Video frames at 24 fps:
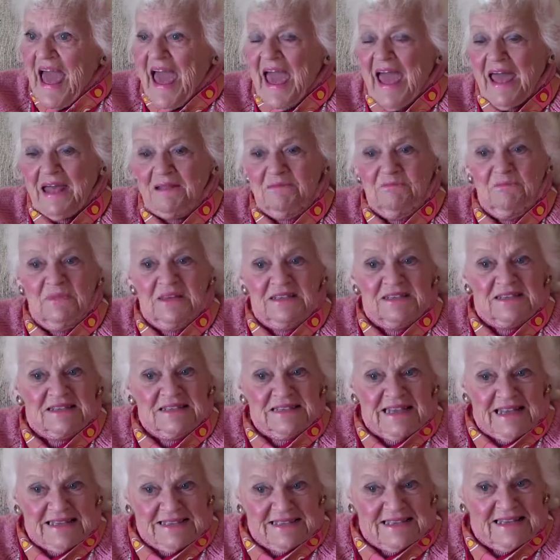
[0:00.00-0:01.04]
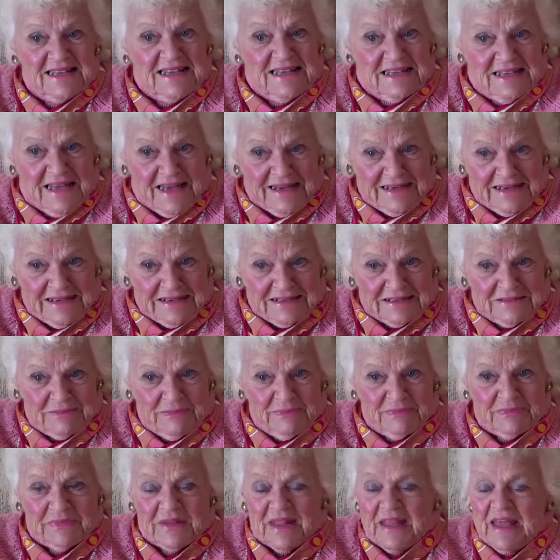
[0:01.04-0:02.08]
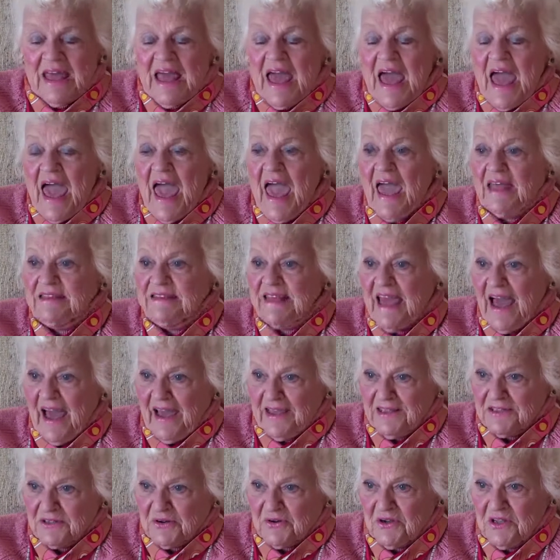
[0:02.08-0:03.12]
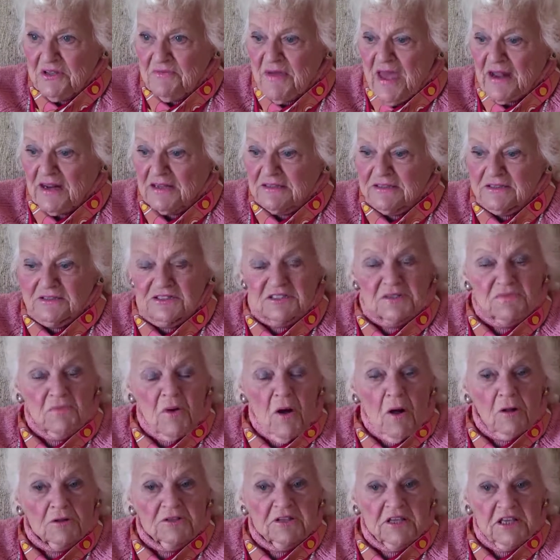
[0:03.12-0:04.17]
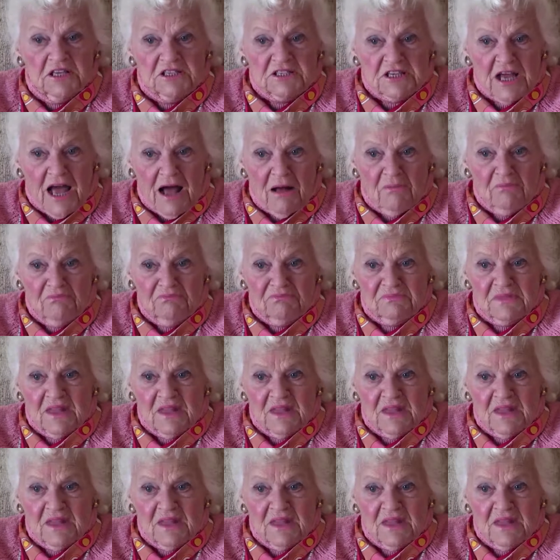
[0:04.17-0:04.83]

and Miss Leslie Lightner had the ice cream and a little small tea shop,